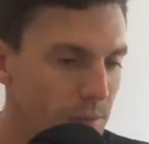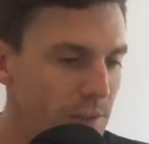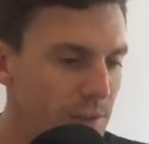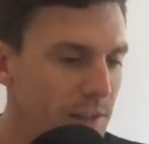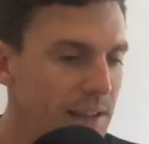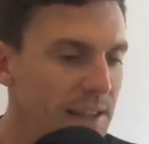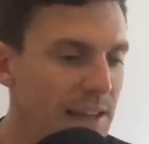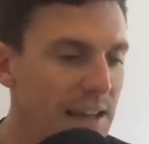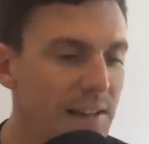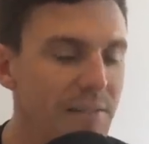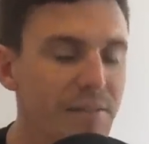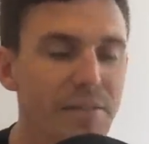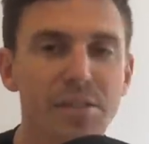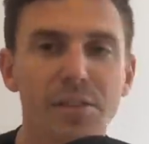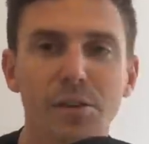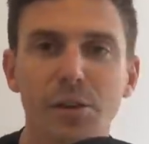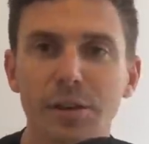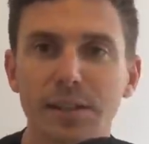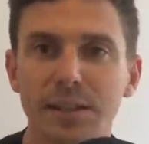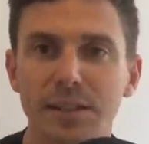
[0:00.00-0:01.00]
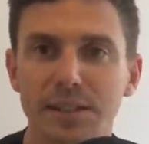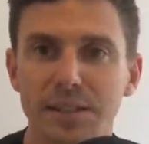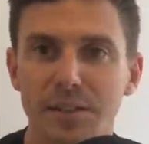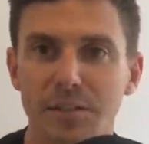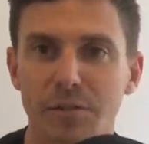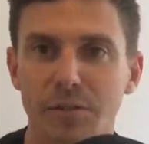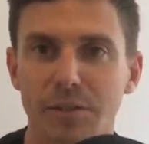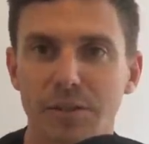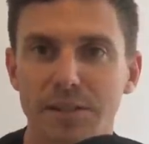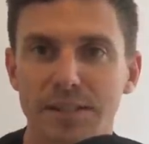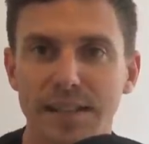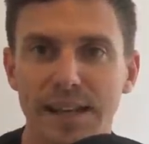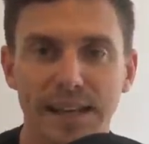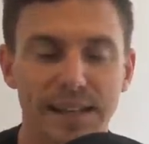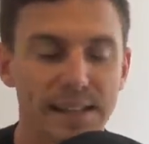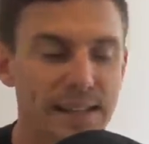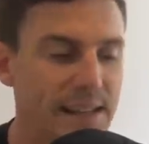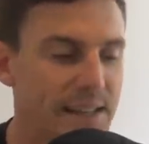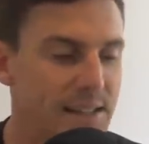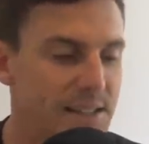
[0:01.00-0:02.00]
you're going to have 30 different
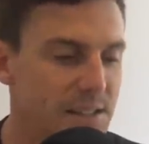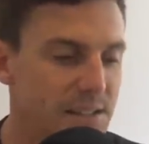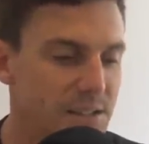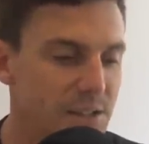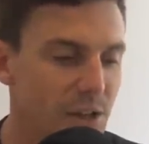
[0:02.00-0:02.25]
techniques.